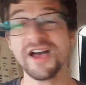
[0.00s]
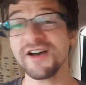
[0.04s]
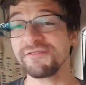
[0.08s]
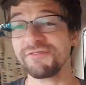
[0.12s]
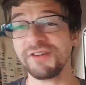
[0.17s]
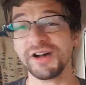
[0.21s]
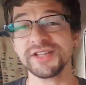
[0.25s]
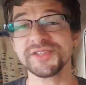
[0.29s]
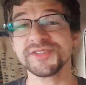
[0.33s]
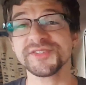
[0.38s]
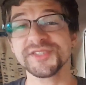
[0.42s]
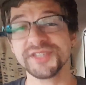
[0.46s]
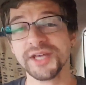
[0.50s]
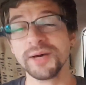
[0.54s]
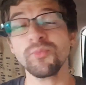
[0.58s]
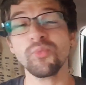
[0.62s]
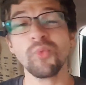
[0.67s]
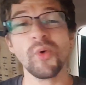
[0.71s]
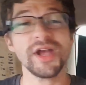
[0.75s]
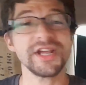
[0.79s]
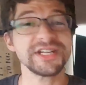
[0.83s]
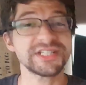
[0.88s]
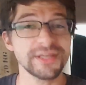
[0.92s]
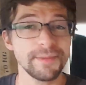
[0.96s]
Find some
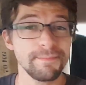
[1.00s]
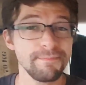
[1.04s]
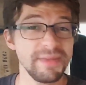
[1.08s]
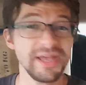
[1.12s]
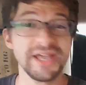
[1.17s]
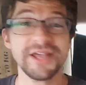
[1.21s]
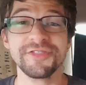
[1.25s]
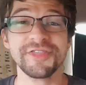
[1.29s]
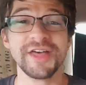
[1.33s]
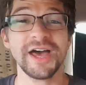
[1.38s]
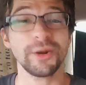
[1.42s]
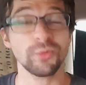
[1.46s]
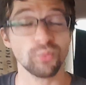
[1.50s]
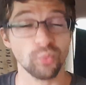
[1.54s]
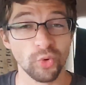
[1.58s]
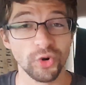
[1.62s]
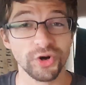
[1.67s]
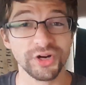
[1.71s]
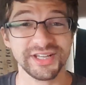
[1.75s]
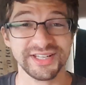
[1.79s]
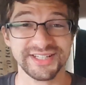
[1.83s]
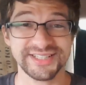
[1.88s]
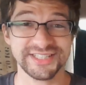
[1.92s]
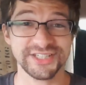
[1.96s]
way to make that
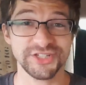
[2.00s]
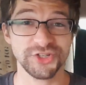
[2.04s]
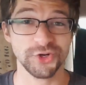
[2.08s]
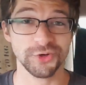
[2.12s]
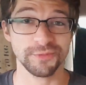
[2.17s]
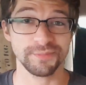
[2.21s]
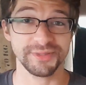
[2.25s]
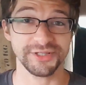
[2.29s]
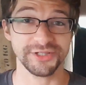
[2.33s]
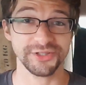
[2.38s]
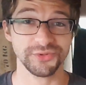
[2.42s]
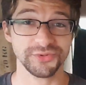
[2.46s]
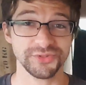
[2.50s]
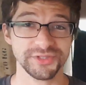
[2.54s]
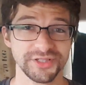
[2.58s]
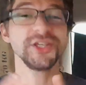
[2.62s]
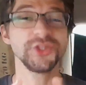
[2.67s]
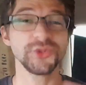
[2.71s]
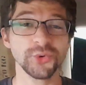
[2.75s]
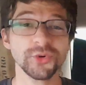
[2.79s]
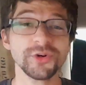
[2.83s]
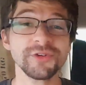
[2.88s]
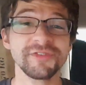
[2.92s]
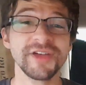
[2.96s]
work into your build.
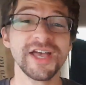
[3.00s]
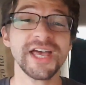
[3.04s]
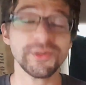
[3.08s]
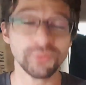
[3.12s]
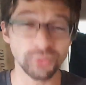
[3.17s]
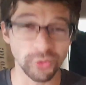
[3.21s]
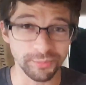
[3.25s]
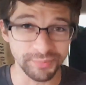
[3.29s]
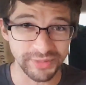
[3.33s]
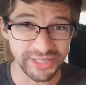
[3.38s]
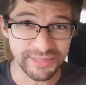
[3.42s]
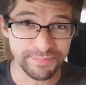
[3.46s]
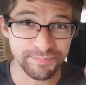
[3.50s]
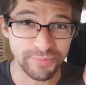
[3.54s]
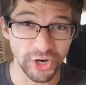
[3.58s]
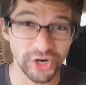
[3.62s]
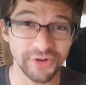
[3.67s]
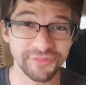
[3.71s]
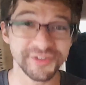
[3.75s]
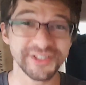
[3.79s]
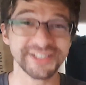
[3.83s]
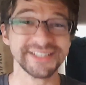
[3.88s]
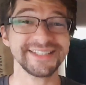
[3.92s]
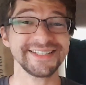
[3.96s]
Your van will be
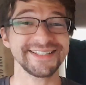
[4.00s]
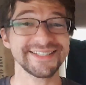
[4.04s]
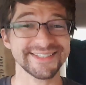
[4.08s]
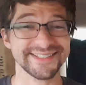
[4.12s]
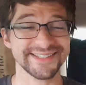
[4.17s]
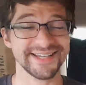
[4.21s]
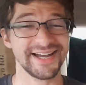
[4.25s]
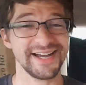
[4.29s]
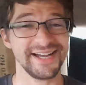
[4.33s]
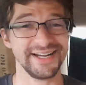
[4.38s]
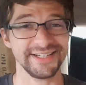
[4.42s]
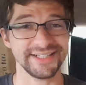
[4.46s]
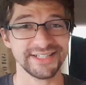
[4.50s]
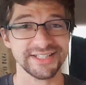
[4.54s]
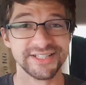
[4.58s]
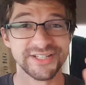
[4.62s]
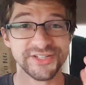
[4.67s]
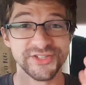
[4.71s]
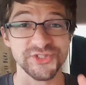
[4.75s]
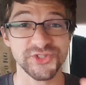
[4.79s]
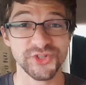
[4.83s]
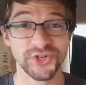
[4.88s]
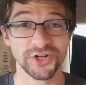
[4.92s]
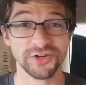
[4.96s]
perfectly designed
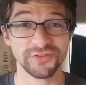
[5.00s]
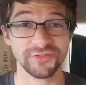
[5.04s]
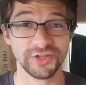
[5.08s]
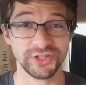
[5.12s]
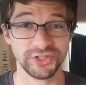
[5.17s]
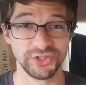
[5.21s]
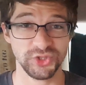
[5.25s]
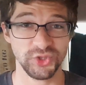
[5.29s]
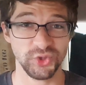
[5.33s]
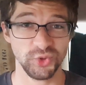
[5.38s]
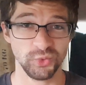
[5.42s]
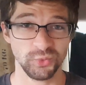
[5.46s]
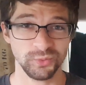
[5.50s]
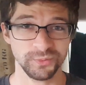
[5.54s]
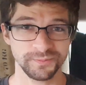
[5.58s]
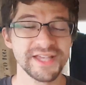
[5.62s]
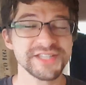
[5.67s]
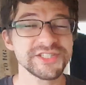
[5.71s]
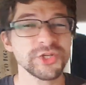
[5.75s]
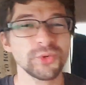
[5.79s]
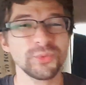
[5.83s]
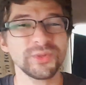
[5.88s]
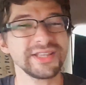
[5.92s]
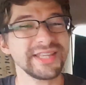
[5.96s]
to serve you.
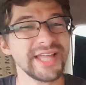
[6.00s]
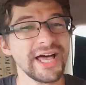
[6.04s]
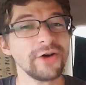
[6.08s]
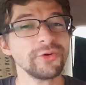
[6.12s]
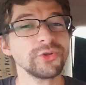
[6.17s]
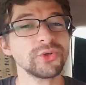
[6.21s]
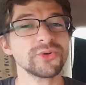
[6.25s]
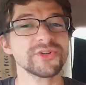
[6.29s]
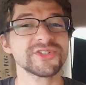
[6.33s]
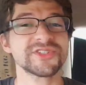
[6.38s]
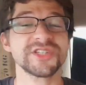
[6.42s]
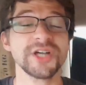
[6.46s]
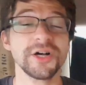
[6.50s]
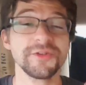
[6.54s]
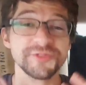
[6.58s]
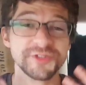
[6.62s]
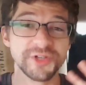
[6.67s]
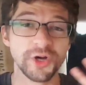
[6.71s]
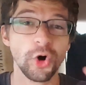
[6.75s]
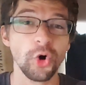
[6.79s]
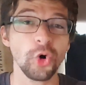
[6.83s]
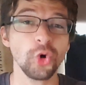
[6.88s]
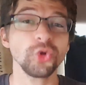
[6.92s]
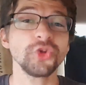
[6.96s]
So allow yourself
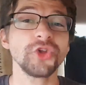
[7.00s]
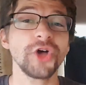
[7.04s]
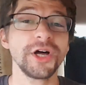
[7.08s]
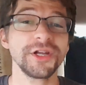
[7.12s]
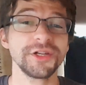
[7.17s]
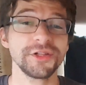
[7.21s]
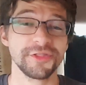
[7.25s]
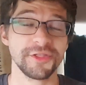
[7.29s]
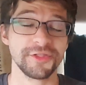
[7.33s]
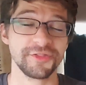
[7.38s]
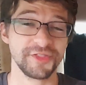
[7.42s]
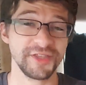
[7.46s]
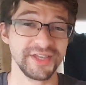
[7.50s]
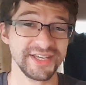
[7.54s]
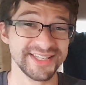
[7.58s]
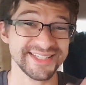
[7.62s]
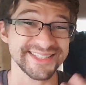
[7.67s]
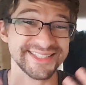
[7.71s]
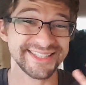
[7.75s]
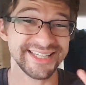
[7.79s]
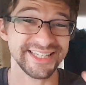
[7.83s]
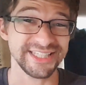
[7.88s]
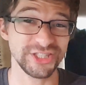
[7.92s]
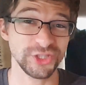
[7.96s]
to hold on to the
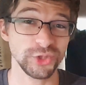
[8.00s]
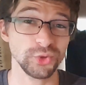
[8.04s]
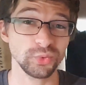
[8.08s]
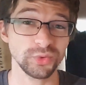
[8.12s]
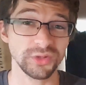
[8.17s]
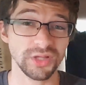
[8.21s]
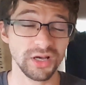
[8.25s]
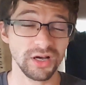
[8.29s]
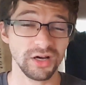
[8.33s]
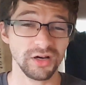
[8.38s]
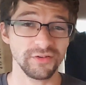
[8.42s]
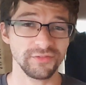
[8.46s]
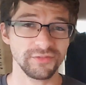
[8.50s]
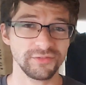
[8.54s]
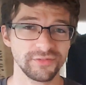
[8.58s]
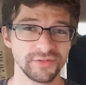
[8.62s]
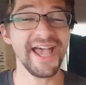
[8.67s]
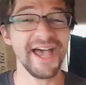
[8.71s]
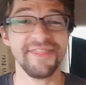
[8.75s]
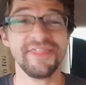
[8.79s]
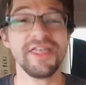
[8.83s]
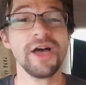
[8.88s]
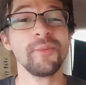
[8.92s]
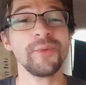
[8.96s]
things that you love.
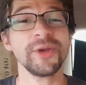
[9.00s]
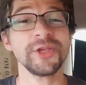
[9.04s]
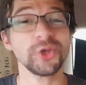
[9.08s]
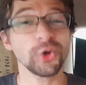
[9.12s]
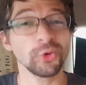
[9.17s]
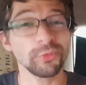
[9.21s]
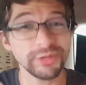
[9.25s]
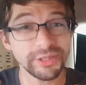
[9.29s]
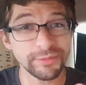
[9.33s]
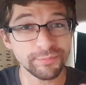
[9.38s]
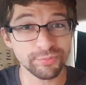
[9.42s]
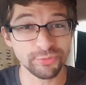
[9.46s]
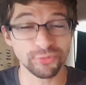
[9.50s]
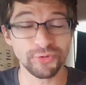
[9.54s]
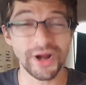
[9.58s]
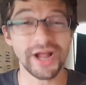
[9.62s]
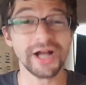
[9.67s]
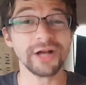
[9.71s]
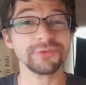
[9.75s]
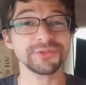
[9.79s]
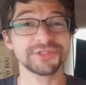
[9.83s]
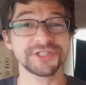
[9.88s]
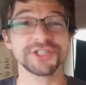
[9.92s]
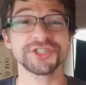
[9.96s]
And that way you'll be
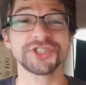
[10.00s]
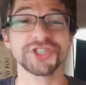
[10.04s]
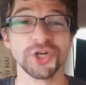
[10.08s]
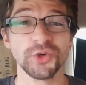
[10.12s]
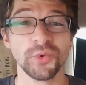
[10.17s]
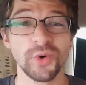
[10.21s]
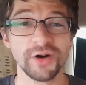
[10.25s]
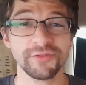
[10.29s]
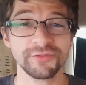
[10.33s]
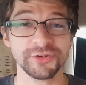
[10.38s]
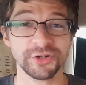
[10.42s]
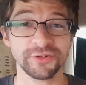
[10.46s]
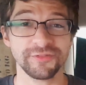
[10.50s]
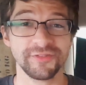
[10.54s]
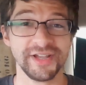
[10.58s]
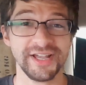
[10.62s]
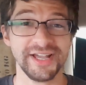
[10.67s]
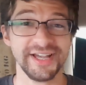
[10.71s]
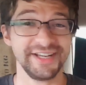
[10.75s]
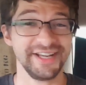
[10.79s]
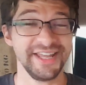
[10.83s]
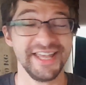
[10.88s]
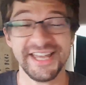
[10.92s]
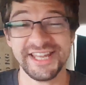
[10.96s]
proud to show off your
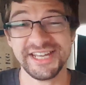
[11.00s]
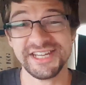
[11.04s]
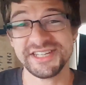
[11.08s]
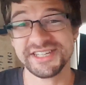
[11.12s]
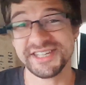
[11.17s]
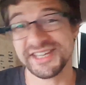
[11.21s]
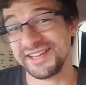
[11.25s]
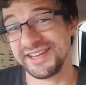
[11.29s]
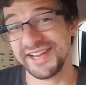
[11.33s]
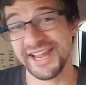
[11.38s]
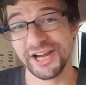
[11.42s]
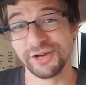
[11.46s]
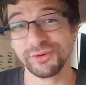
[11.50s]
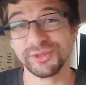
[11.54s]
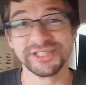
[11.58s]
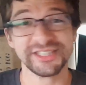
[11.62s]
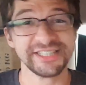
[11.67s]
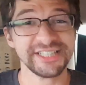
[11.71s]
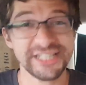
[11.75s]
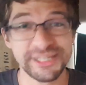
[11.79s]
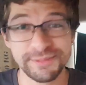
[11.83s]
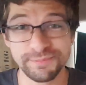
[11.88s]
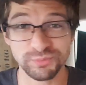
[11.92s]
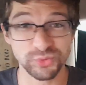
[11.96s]
van and
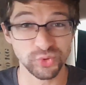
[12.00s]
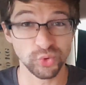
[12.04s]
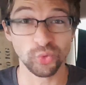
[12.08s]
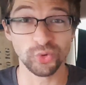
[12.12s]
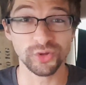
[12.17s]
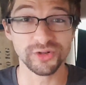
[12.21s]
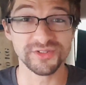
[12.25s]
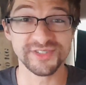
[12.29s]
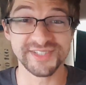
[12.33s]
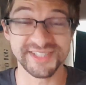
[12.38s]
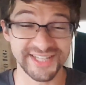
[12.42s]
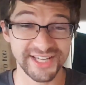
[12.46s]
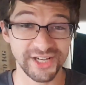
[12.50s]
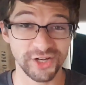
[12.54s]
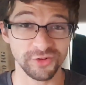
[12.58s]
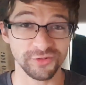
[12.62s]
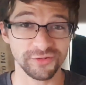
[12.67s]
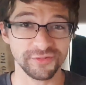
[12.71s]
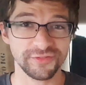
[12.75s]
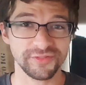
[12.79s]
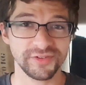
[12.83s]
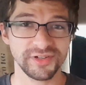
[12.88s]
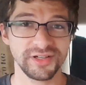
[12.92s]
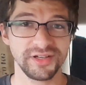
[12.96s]
inherently
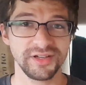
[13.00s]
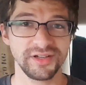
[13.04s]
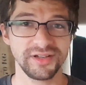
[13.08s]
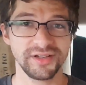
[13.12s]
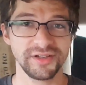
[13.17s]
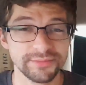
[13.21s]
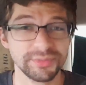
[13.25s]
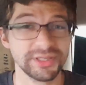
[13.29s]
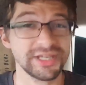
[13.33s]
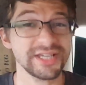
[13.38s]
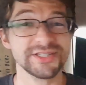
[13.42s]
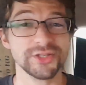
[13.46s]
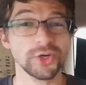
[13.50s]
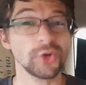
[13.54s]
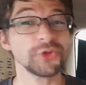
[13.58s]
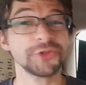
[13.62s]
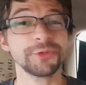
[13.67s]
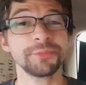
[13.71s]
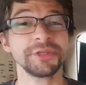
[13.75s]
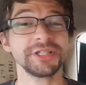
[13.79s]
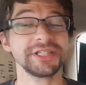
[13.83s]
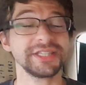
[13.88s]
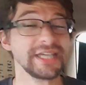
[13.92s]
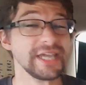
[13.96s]
yourself. Because
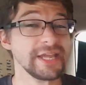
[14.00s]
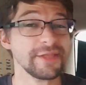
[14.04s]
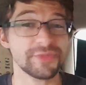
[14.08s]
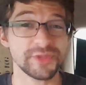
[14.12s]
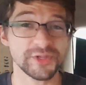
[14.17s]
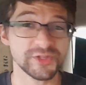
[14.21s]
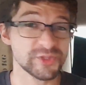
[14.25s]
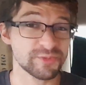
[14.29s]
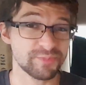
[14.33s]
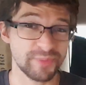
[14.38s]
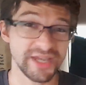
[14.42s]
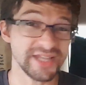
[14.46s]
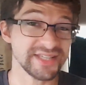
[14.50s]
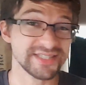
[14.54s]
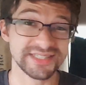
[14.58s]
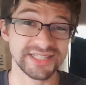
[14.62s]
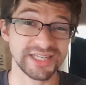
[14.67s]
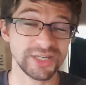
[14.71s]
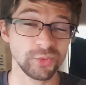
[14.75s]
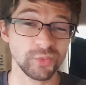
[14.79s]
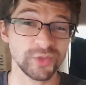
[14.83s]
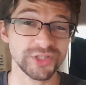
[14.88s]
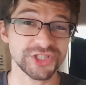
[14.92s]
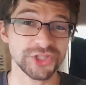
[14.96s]
ultimately the space
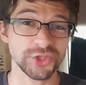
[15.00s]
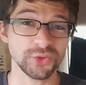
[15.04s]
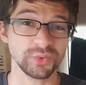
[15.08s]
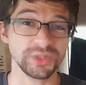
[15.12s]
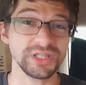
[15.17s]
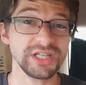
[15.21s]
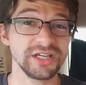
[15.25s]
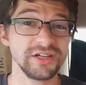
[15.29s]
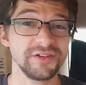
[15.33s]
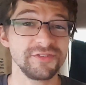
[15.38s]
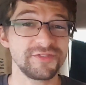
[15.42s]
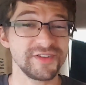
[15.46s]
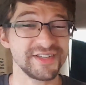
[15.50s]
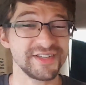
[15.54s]
in which you live